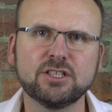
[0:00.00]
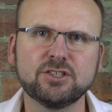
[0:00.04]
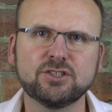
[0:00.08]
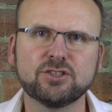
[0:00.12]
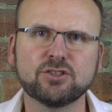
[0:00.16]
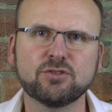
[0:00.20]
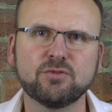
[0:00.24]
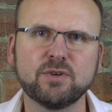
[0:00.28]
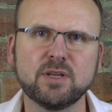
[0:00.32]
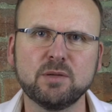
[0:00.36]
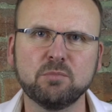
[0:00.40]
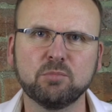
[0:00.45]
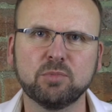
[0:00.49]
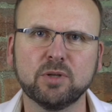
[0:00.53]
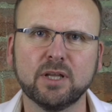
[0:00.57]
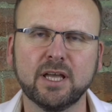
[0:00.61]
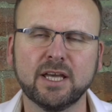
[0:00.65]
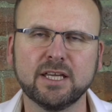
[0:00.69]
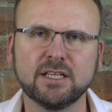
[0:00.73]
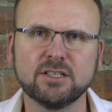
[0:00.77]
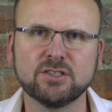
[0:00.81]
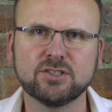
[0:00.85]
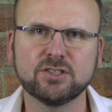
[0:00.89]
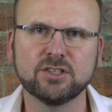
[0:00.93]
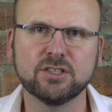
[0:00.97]
screenplay
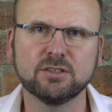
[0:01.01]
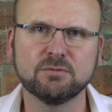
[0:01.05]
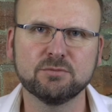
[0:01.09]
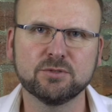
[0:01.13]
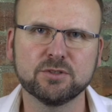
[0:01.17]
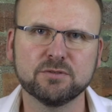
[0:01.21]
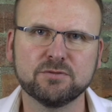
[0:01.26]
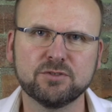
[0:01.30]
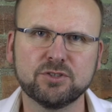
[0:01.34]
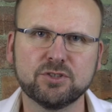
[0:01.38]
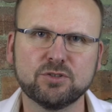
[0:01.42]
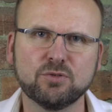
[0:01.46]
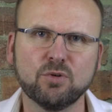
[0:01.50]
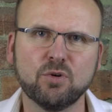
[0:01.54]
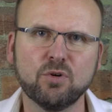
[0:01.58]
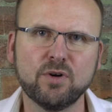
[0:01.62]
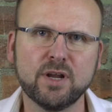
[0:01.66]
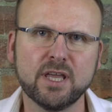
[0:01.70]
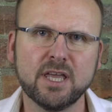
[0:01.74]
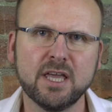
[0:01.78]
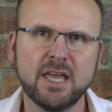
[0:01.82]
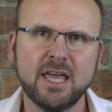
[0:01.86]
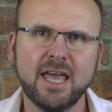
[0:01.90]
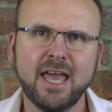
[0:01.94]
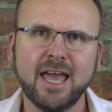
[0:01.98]
in terms of
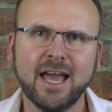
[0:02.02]
story,